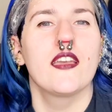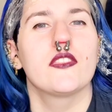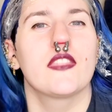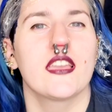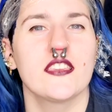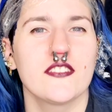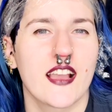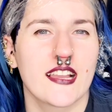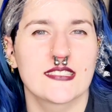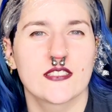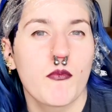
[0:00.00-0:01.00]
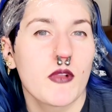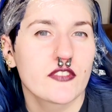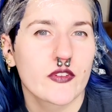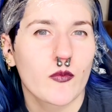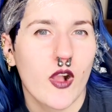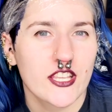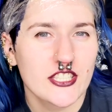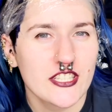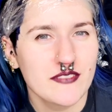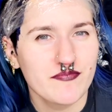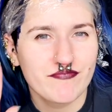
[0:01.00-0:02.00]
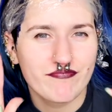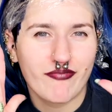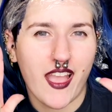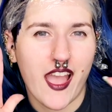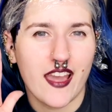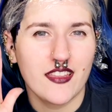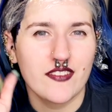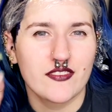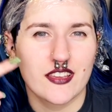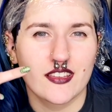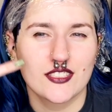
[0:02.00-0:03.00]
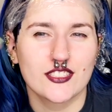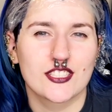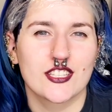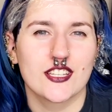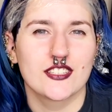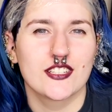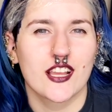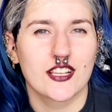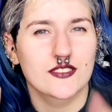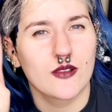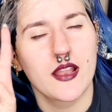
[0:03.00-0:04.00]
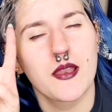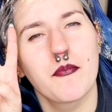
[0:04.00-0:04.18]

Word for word: Thank you guys so much for watching. I love you. See you in the next one.